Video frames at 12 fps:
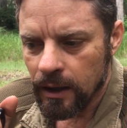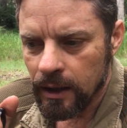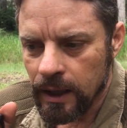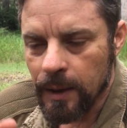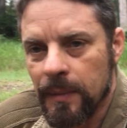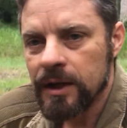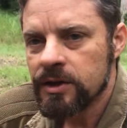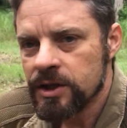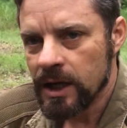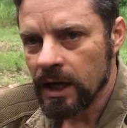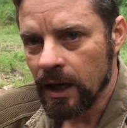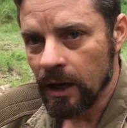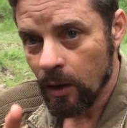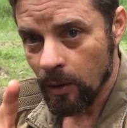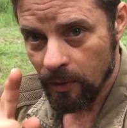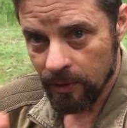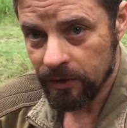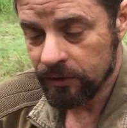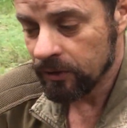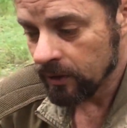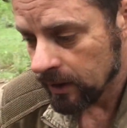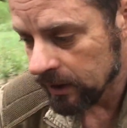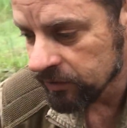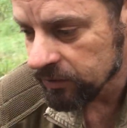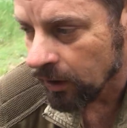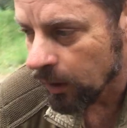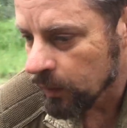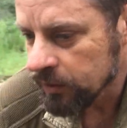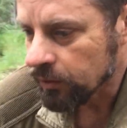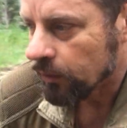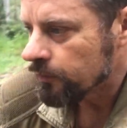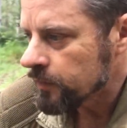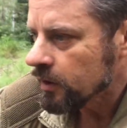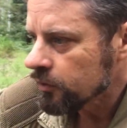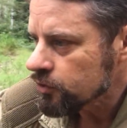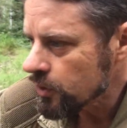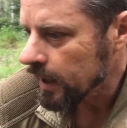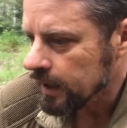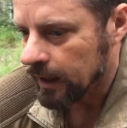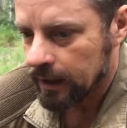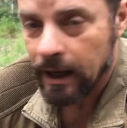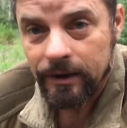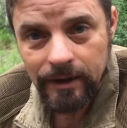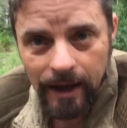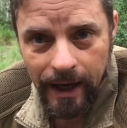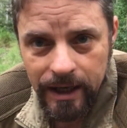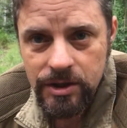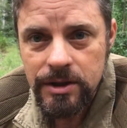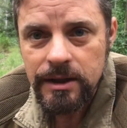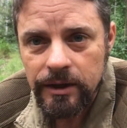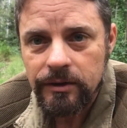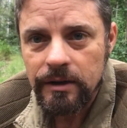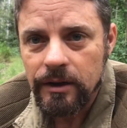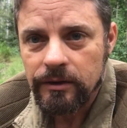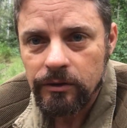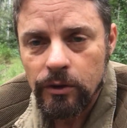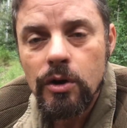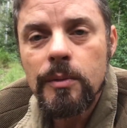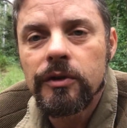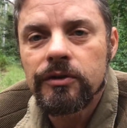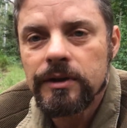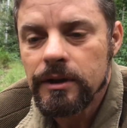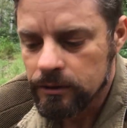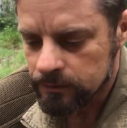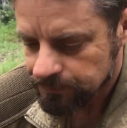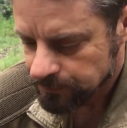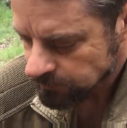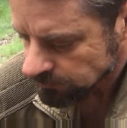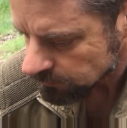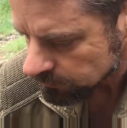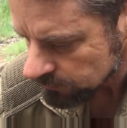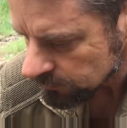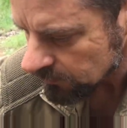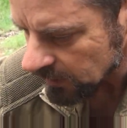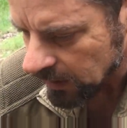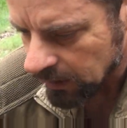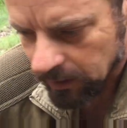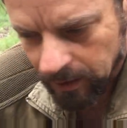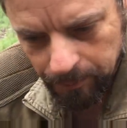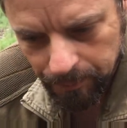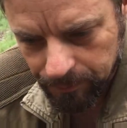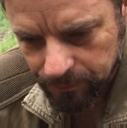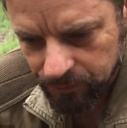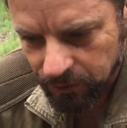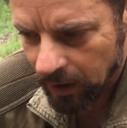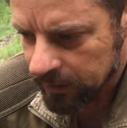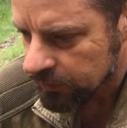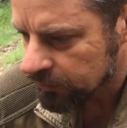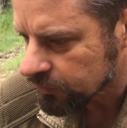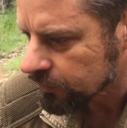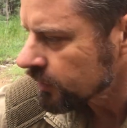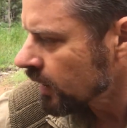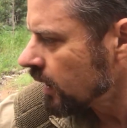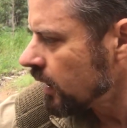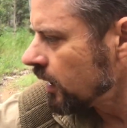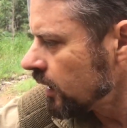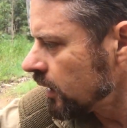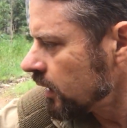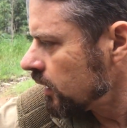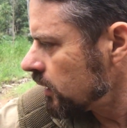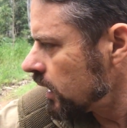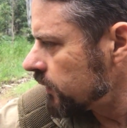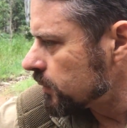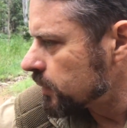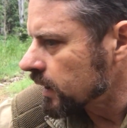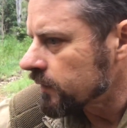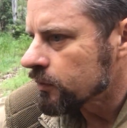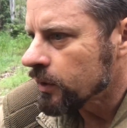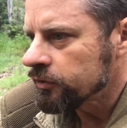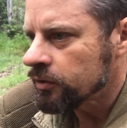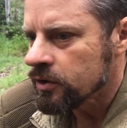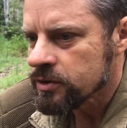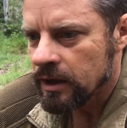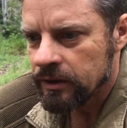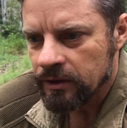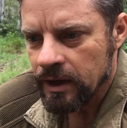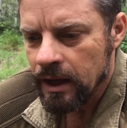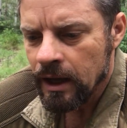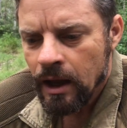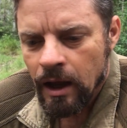Let me share this insight with you. Tracking, as ancient as it is a human skill, and scientists, if you believe the research that is there,